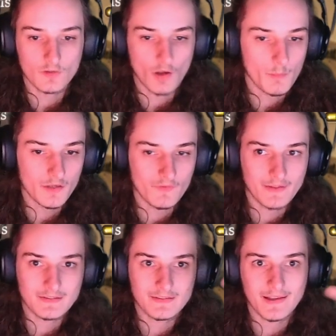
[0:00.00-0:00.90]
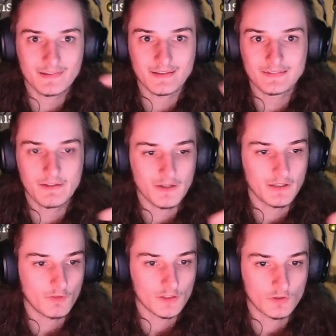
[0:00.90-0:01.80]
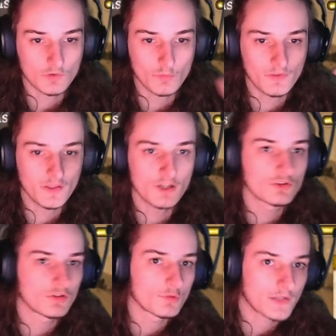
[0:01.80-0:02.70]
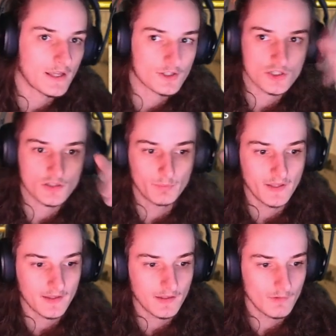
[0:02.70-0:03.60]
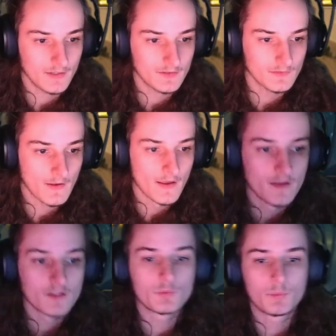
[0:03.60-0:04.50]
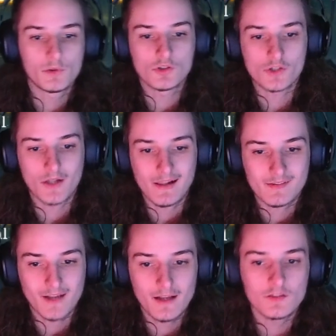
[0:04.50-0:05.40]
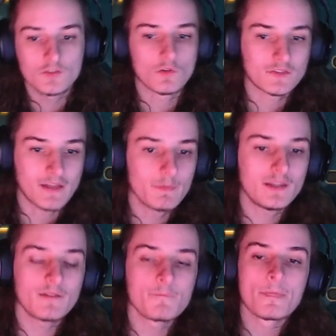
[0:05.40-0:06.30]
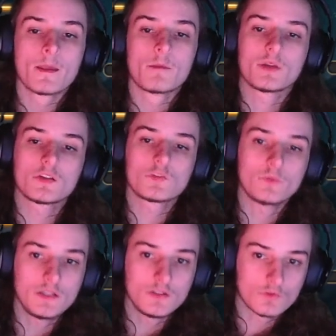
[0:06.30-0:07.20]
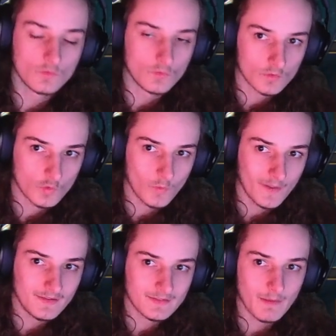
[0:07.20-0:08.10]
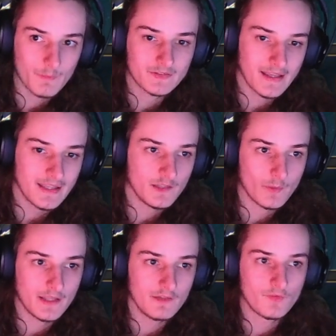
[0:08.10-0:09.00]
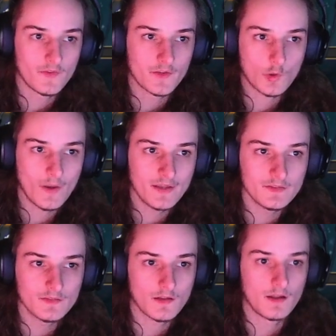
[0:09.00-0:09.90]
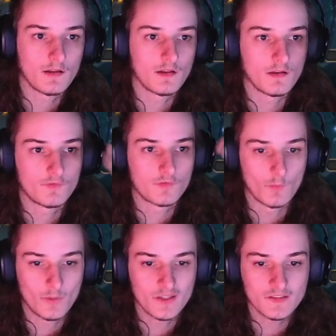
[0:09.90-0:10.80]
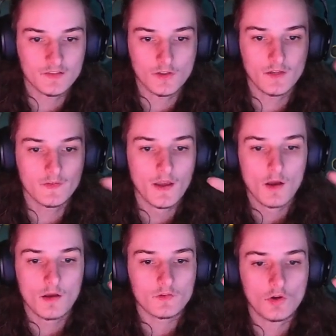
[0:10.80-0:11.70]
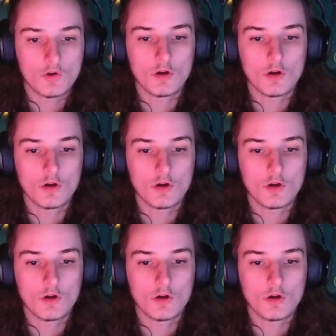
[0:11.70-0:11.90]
normal event that doesn't have anything to do with here, so yeah, just player gear rates. Spiritual Altar, so summoning, because we need to do 20 summons anyway for the quest from Wizard Sword. Your